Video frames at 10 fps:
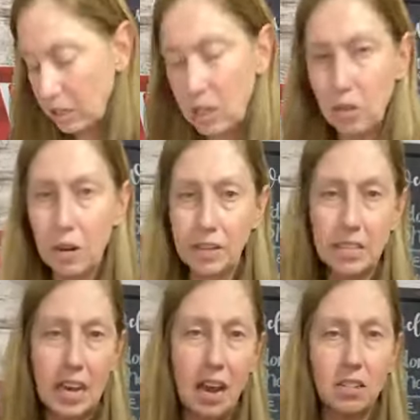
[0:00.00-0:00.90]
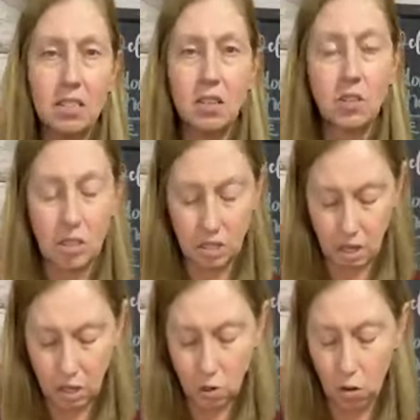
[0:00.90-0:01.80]
are really cute on the towels. They're
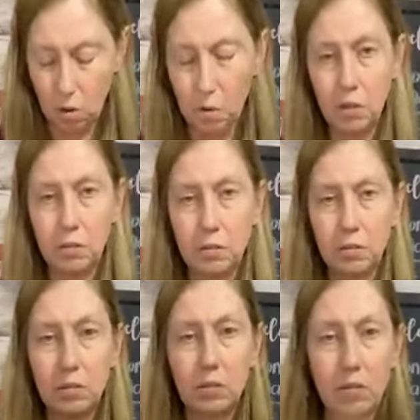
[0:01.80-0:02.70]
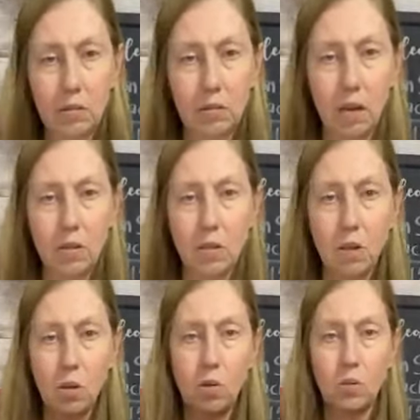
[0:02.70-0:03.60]
just adorable.
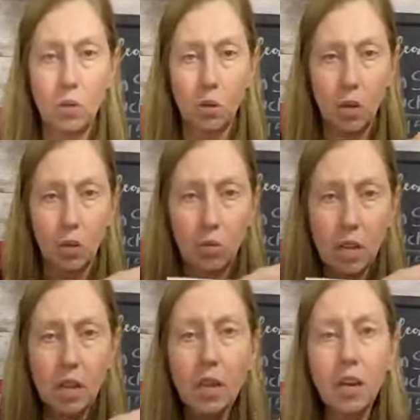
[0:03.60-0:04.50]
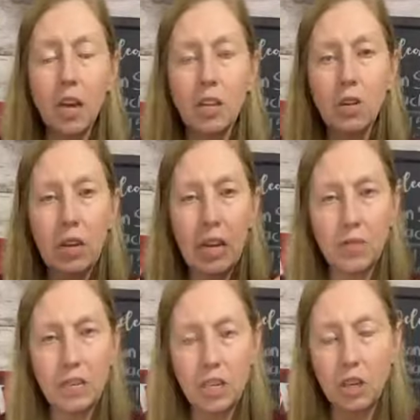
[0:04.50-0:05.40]
They're so, so cute. And you
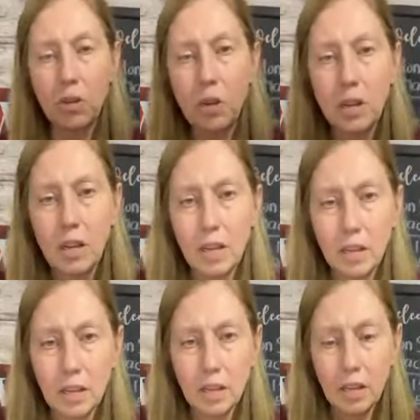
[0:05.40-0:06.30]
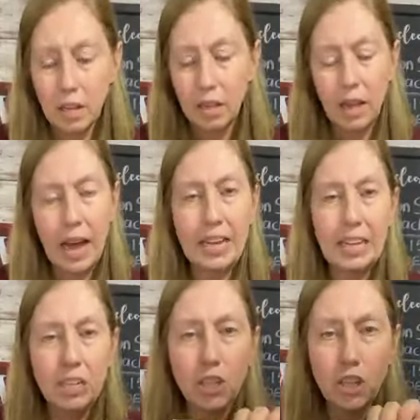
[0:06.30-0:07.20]
could even do,
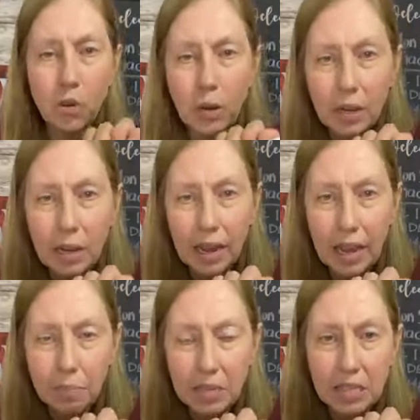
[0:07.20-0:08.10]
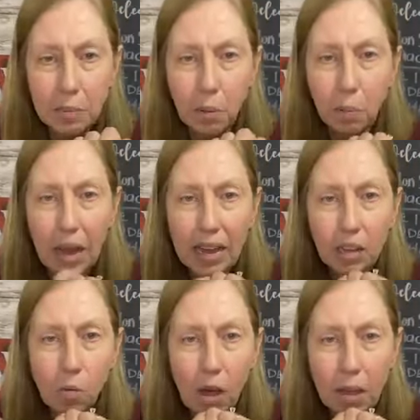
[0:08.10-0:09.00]
I didn't do it. I kept it simple
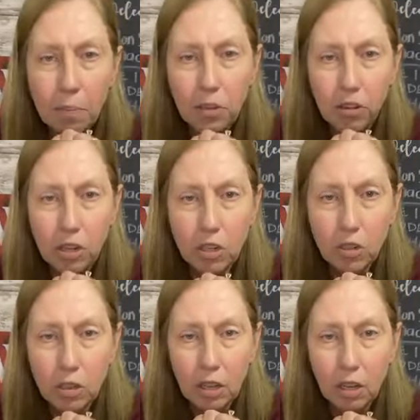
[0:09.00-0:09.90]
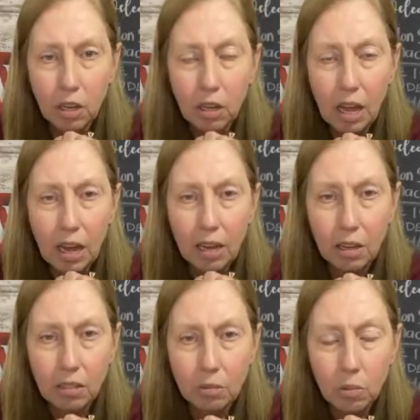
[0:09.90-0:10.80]
black and white, but you could do the little
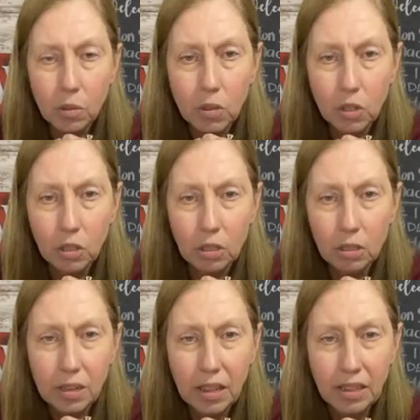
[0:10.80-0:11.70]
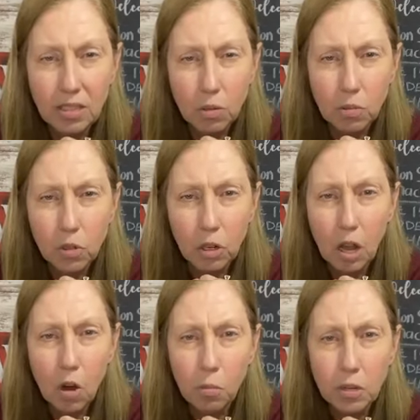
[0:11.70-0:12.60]
rooster. I think that's the
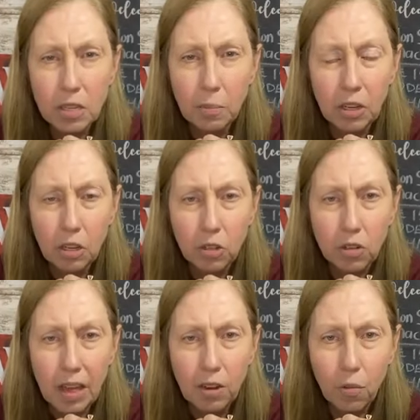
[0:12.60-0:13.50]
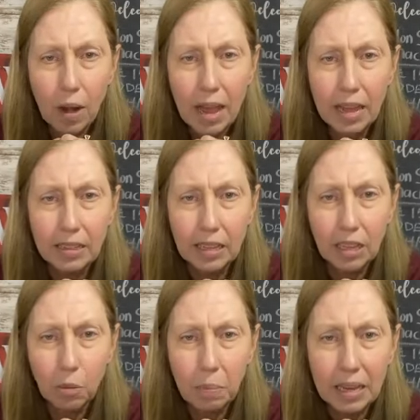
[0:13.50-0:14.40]
rooster comb or something. You could do that in
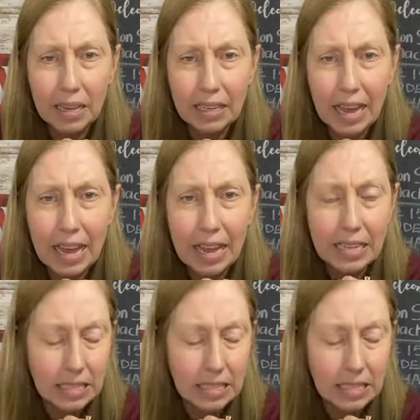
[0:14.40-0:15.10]
red, and the little beak and